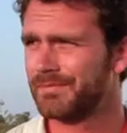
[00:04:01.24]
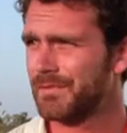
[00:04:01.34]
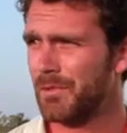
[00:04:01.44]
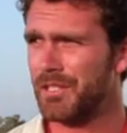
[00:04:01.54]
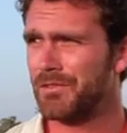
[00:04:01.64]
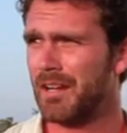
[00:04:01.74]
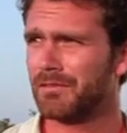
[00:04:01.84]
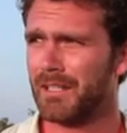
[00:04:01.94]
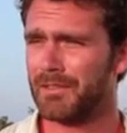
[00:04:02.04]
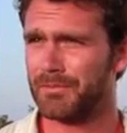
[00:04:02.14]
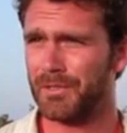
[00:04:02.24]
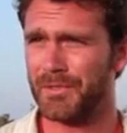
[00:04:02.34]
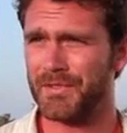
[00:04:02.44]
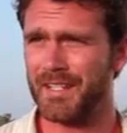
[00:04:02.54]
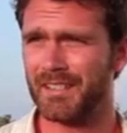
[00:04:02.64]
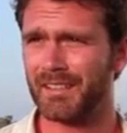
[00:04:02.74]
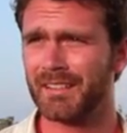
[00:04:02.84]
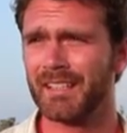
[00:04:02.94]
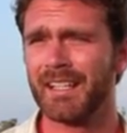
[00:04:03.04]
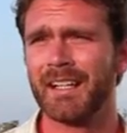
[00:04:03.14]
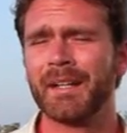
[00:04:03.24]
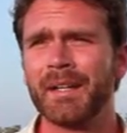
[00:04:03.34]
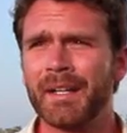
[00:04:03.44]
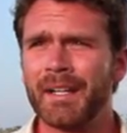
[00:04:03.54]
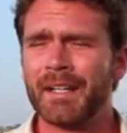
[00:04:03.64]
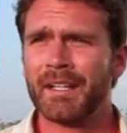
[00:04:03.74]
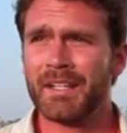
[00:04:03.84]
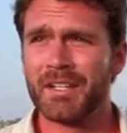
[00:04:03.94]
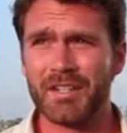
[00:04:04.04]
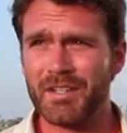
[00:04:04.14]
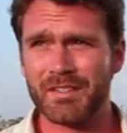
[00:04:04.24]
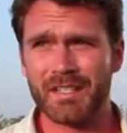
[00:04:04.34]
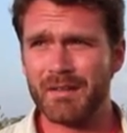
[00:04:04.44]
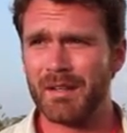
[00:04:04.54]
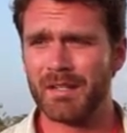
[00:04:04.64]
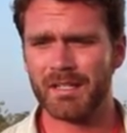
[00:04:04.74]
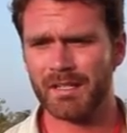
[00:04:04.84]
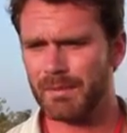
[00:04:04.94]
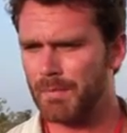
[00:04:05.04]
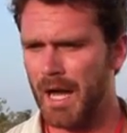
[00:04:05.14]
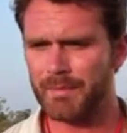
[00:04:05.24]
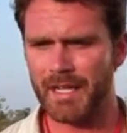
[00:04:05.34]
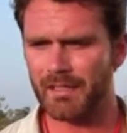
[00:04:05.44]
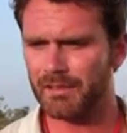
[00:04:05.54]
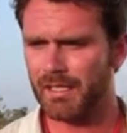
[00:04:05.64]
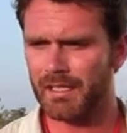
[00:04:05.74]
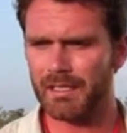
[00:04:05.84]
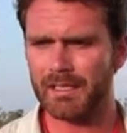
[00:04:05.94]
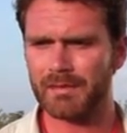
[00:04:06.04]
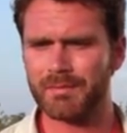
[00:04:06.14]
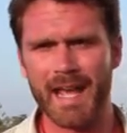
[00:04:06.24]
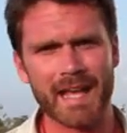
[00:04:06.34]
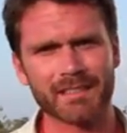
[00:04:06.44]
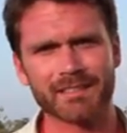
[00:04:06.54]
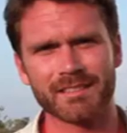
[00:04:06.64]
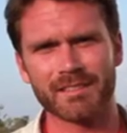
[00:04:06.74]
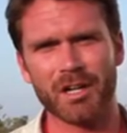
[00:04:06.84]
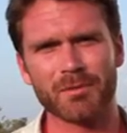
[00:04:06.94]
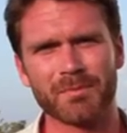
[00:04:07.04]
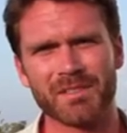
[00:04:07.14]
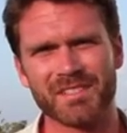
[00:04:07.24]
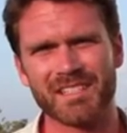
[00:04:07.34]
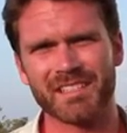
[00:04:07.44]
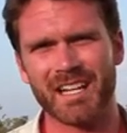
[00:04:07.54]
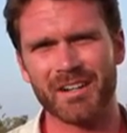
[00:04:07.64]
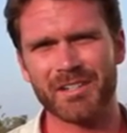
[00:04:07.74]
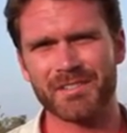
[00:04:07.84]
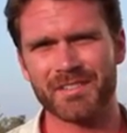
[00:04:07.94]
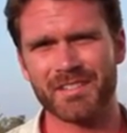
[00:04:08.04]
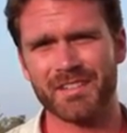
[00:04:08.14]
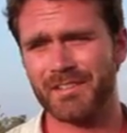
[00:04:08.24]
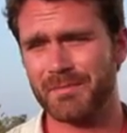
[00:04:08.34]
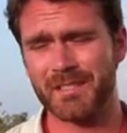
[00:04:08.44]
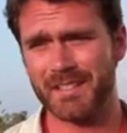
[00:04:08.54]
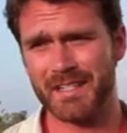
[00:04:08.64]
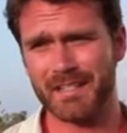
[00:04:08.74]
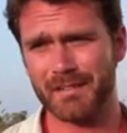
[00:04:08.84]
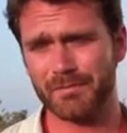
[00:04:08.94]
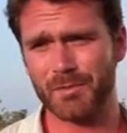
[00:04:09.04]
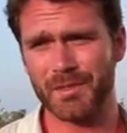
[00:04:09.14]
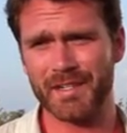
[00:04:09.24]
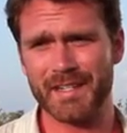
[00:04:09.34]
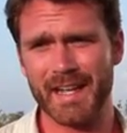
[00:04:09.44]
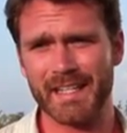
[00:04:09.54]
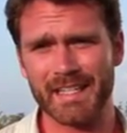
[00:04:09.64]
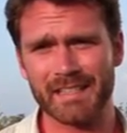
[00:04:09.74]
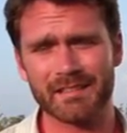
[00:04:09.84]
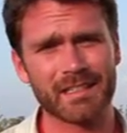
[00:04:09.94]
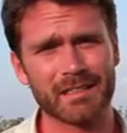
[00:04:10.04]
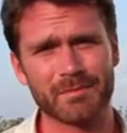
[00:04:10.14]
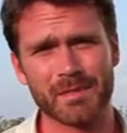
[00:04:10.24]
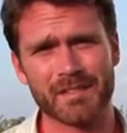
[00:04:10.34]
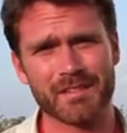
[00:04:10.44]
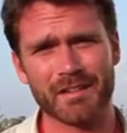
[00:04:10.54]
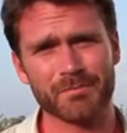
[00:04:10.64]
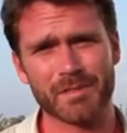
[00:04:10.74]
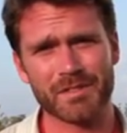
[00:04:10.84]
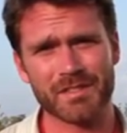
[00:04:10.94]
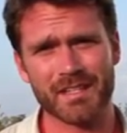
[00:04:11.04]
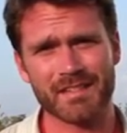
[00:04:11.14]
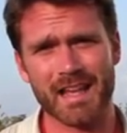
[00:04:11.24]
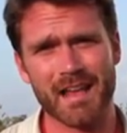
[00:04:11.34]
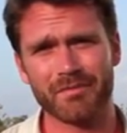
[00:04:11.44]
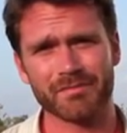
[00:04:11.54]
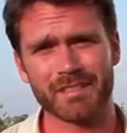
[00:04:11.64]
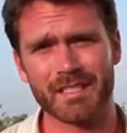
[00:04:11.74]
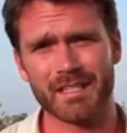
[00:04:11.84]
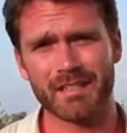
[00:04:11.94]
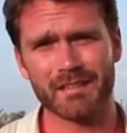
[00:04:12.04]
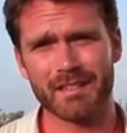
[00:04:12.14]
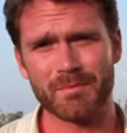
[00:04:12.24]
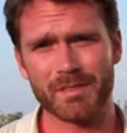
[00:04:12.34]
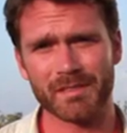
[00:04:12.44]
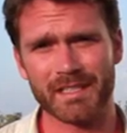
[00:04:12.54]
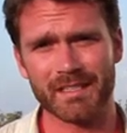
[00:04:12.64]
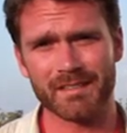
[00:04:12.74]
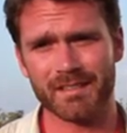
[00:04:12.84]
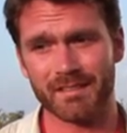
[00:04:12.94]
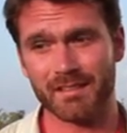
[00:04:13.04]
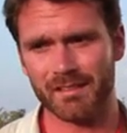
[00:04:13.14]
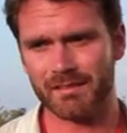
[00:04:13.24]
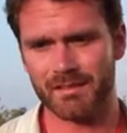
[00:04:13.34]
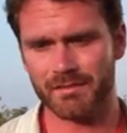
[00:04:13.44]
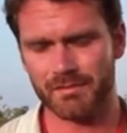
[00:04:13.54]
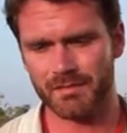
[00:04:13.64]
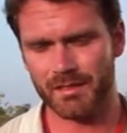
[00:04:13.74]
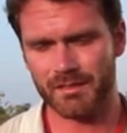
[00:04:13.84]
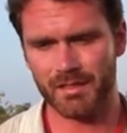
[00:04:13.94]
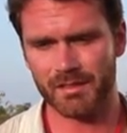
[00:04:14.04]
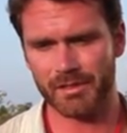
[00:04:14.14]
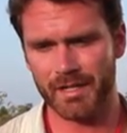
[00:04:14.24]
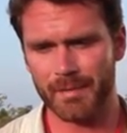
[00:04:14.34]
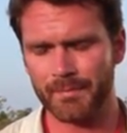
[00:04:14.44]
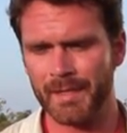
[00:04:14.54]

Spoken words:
When you drive around on the roads here, you know, you see bombed out tanks and armored personnel carriers and stuff that have been sitting there for more than a decade because the government just doesn't have the ability to clear it up.